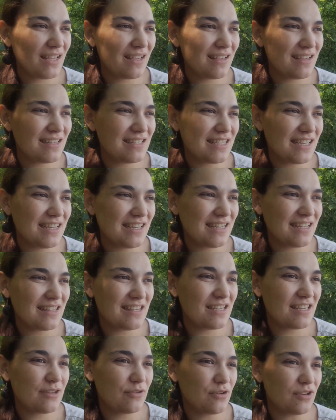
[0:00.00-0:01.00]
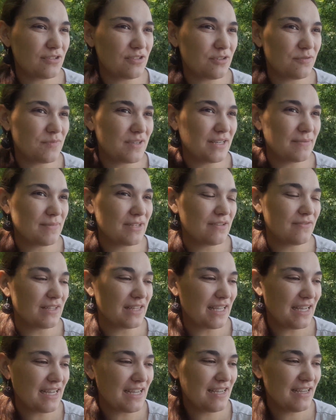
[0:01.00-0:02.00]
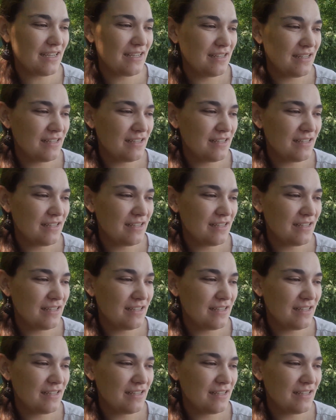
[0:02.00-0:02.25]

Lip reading: Because I think it'd also be a bit of a lie.